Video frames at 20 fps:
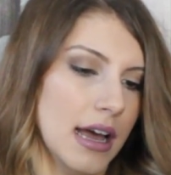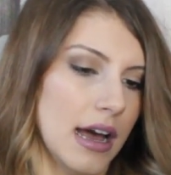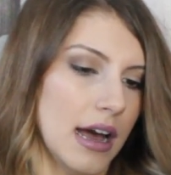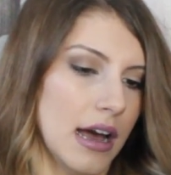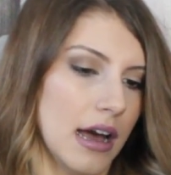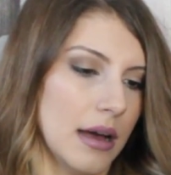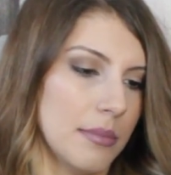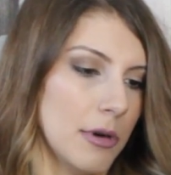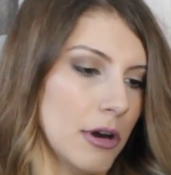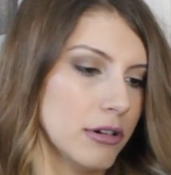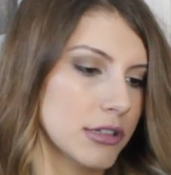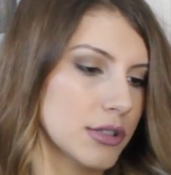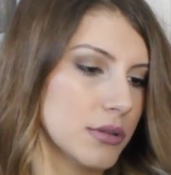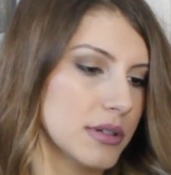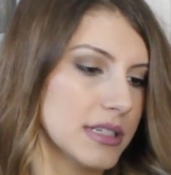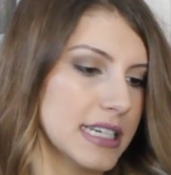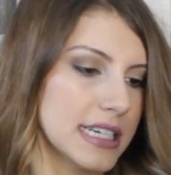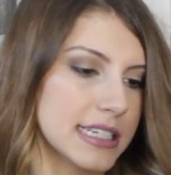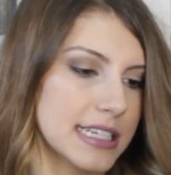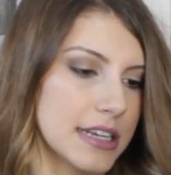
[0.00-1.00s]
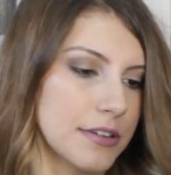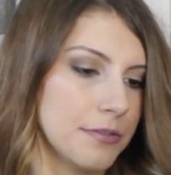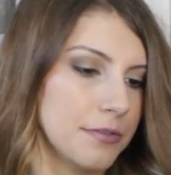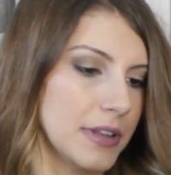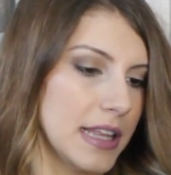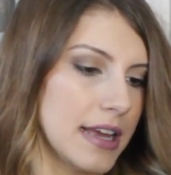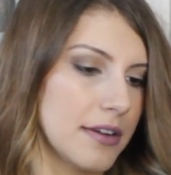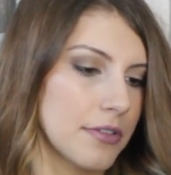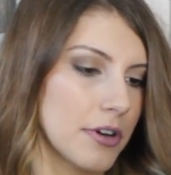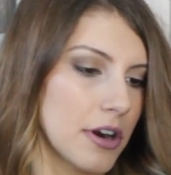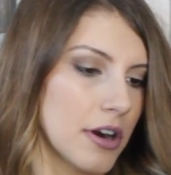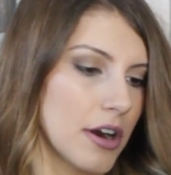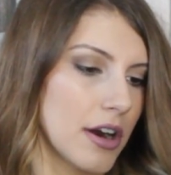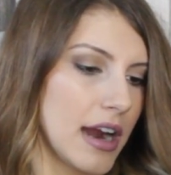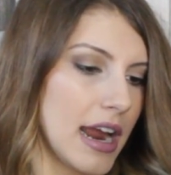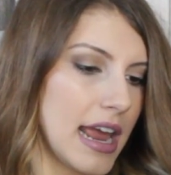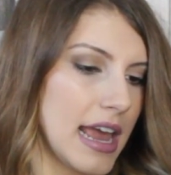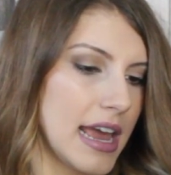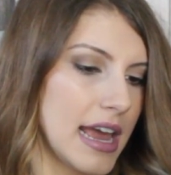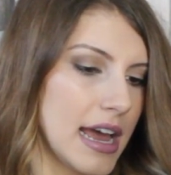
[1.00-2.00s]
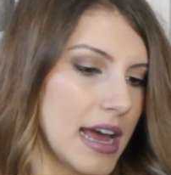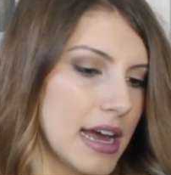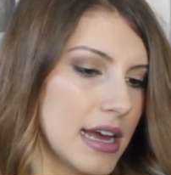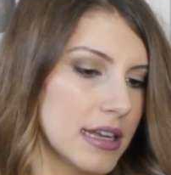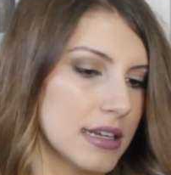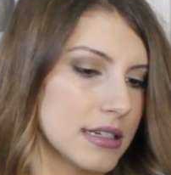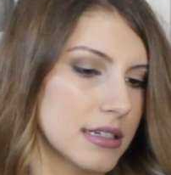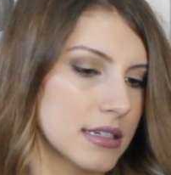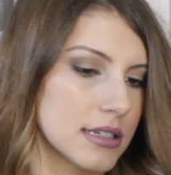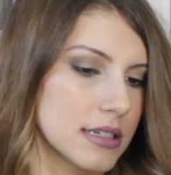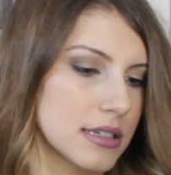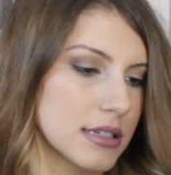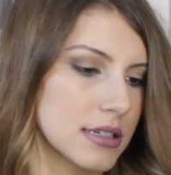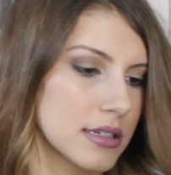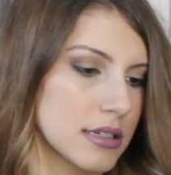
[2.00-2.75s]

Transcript: oh so addicting flavor, and